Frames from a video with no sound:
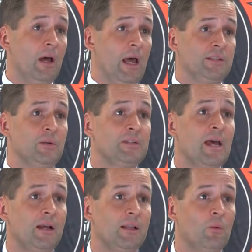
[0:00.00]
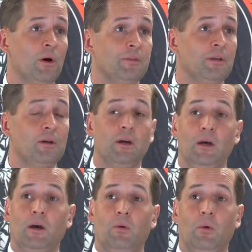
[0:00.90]
as to exactly
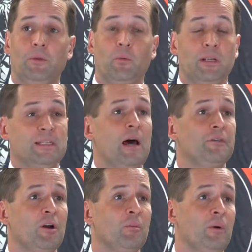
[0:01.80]
what is out there,